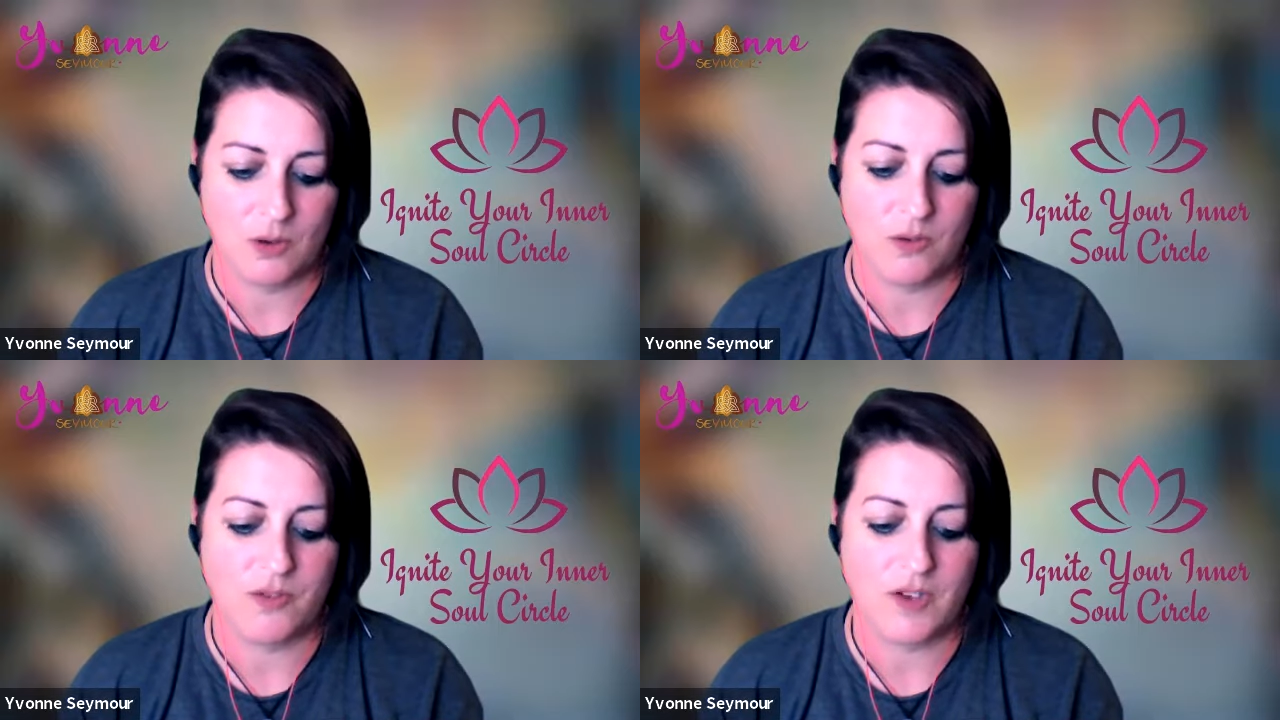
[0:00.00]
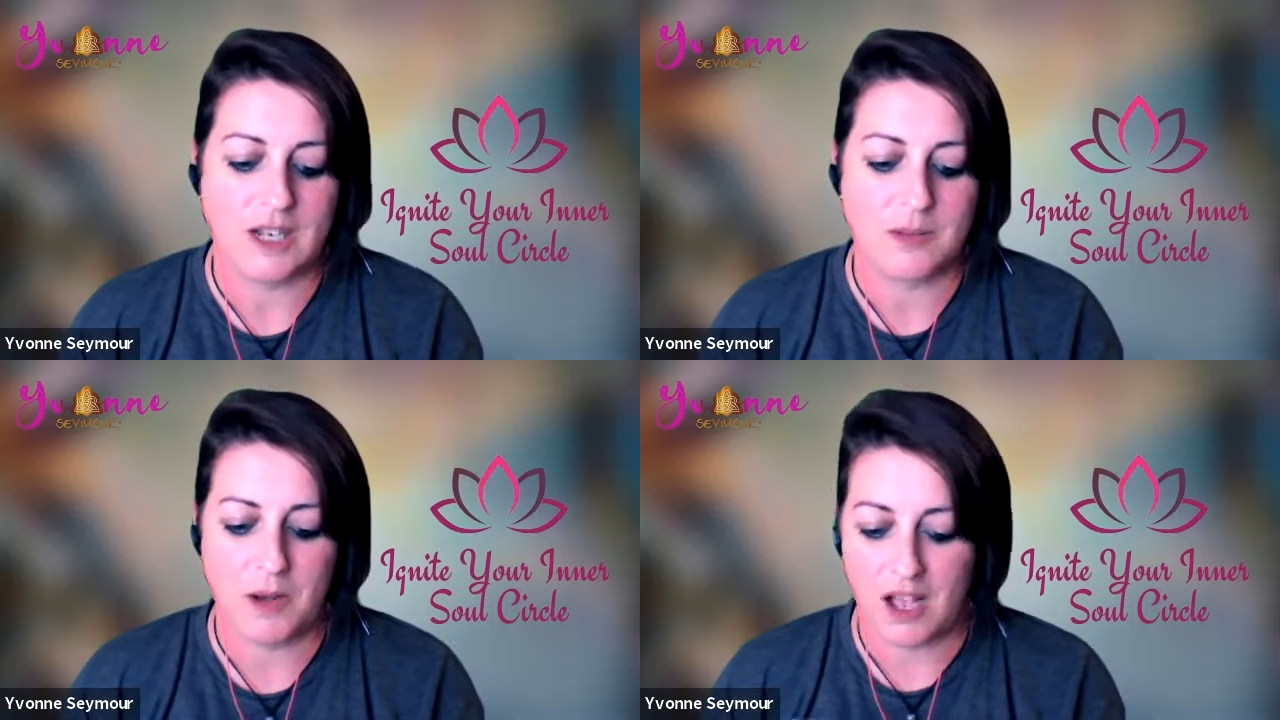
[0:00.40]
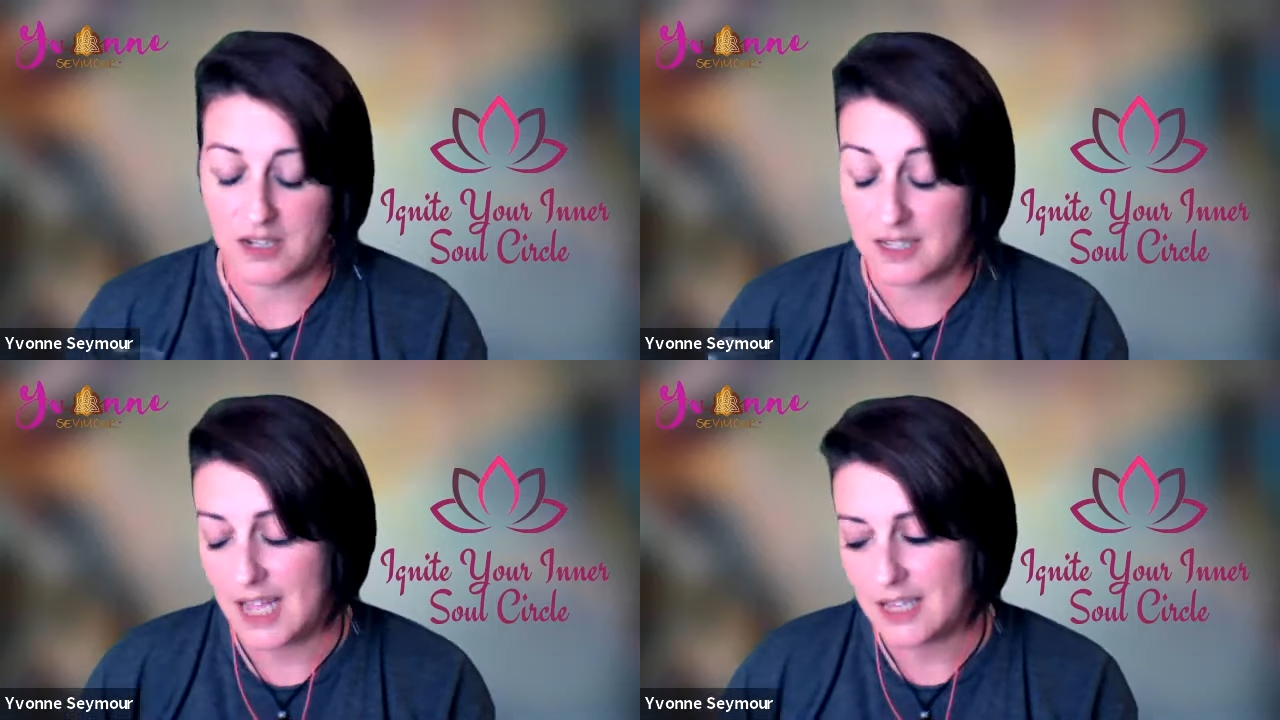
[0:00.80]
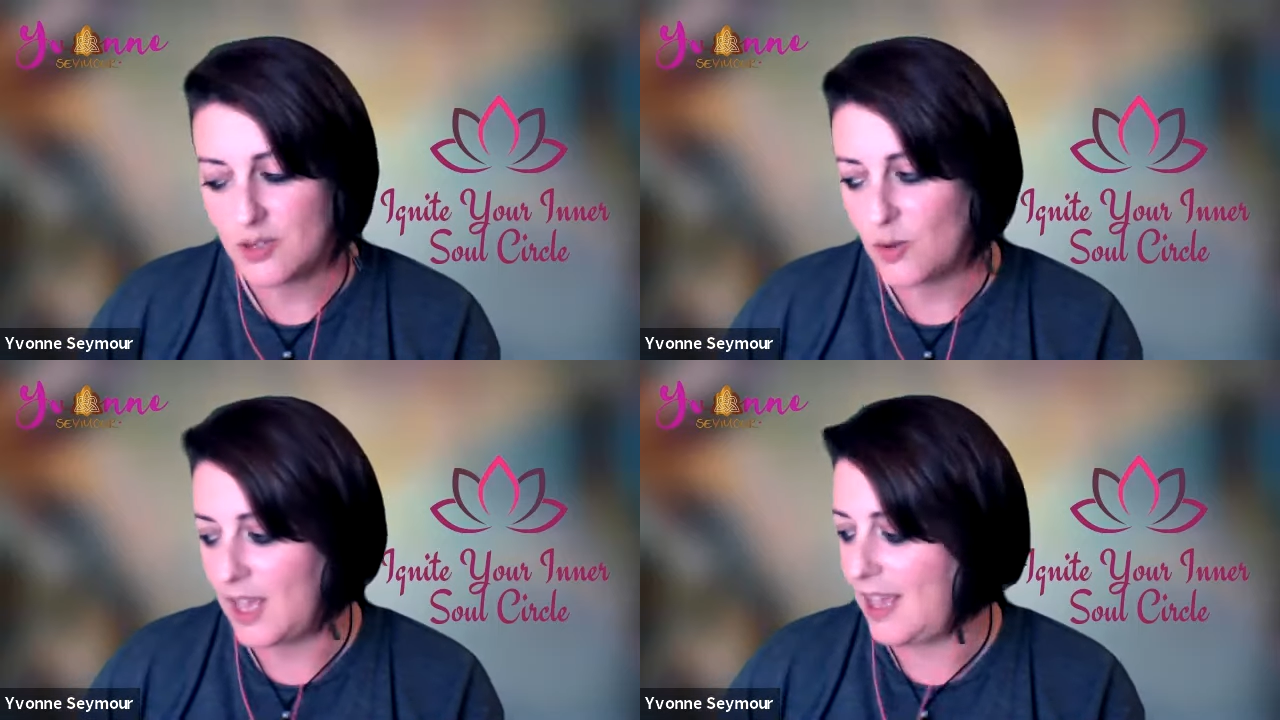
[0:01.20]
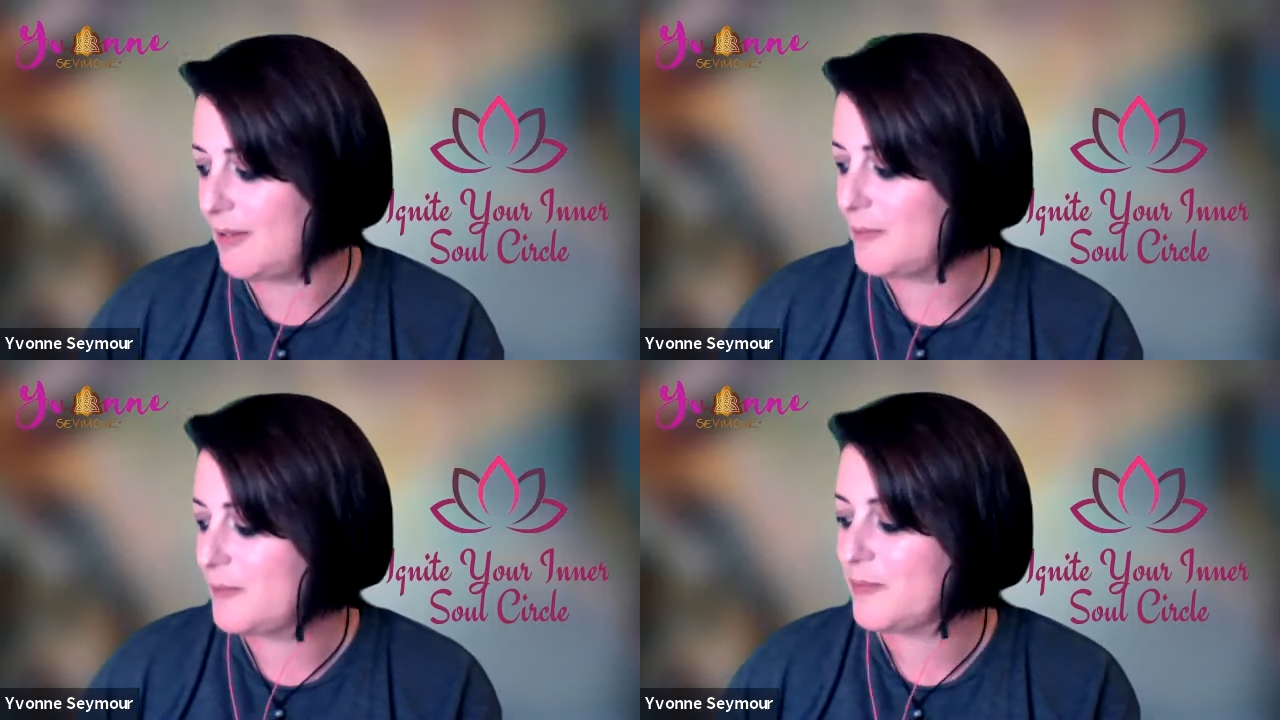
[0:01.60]
though. Felt blocked. That's
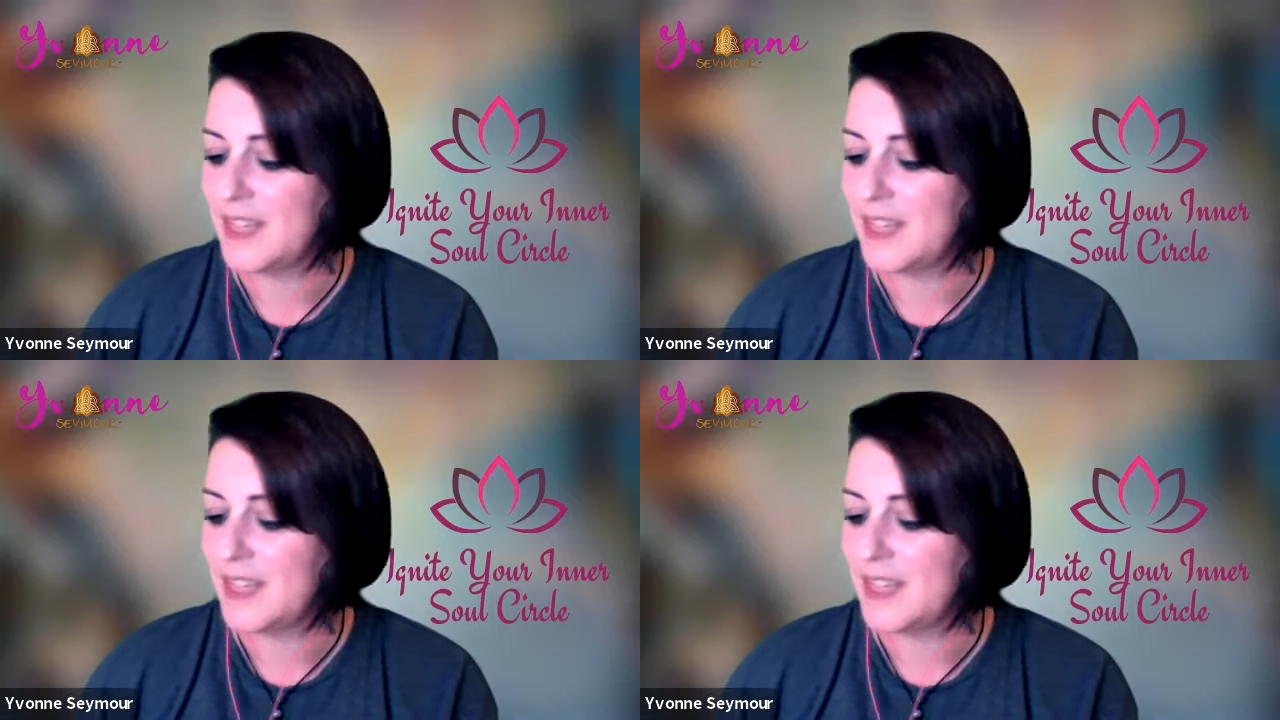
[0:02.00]
okay.